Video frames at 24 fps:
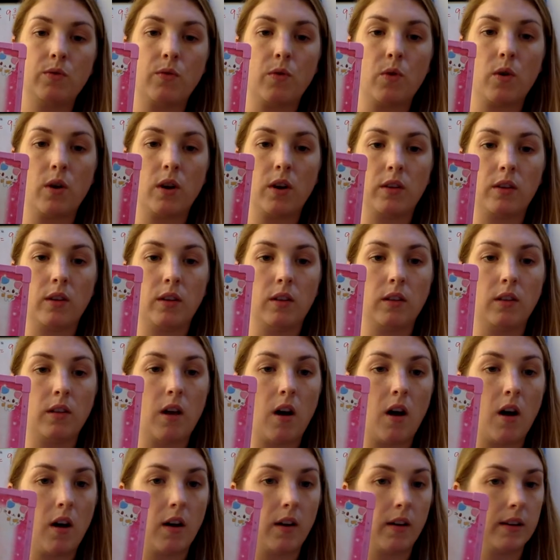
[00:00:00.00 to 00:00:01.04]
for the
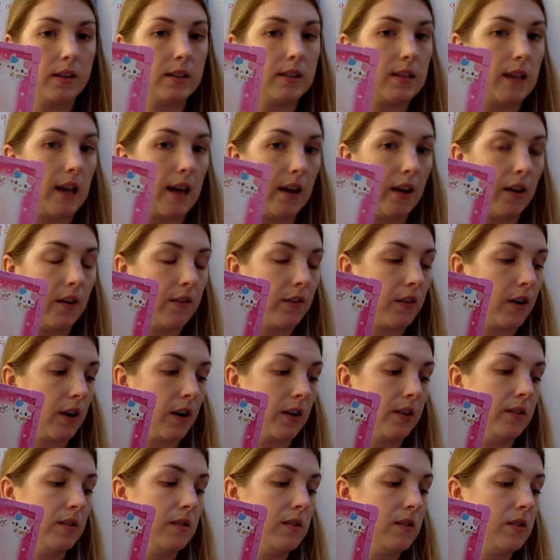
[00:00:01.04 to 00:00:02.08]
long set of
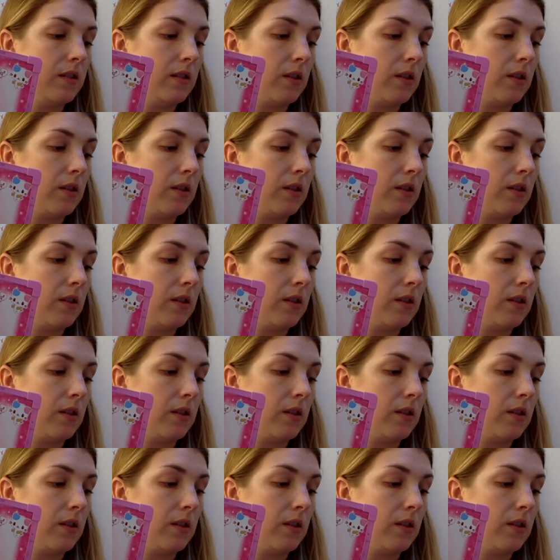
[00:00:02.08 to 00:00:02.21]
curtains.